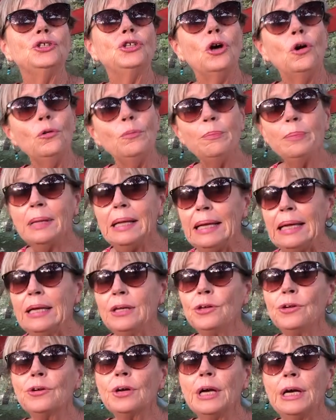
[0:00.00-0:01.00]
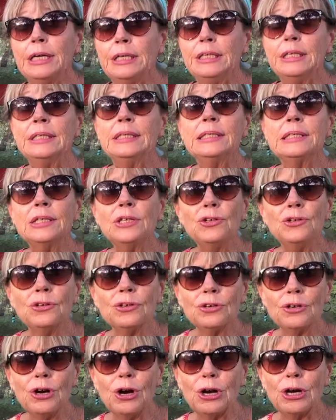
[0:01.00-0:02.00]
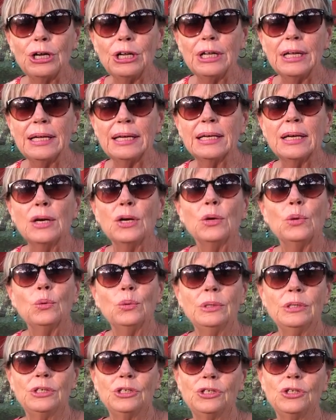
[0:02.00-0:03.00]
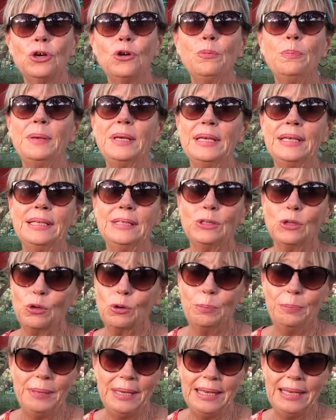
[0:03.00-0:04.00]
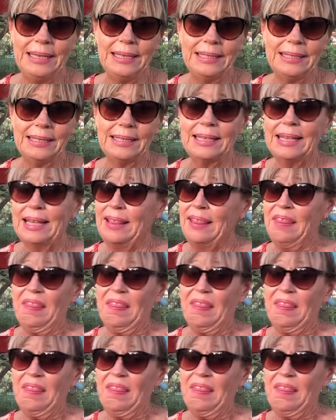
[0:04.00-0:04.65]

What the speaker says: don't plant your onions and your garlic with snow peas or beans.